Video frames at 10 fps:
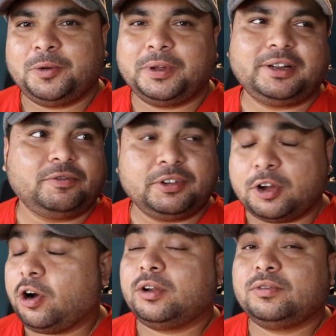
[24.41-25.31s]
Well, we
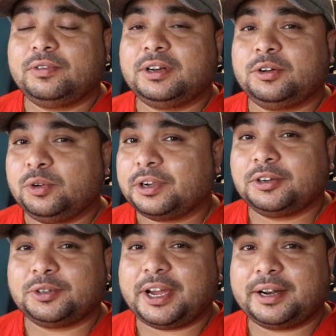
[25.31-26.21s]
all will look
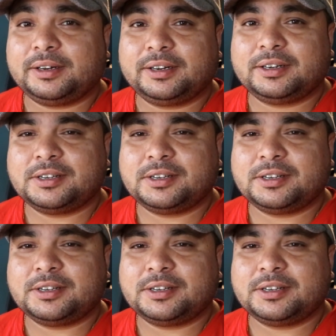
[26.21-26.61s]
into that